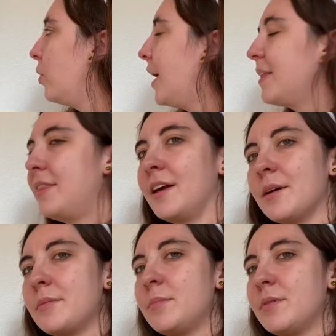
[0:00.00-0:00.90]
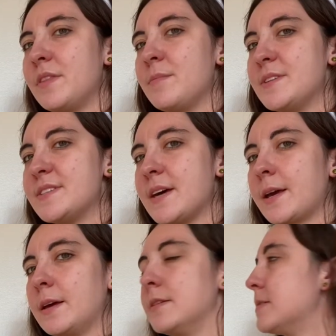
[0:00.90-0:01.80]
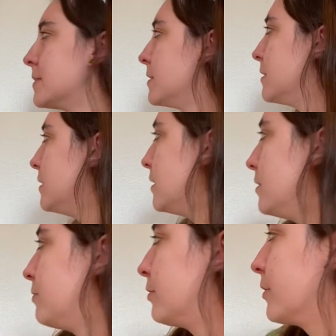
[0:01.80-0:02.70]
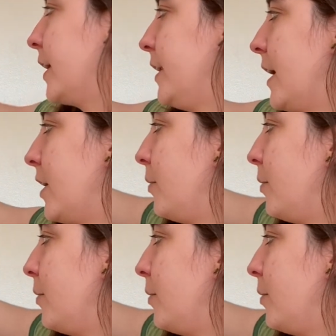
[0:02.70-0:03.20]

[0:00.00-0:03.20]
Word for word: I think I'm gonna put them in second for right now,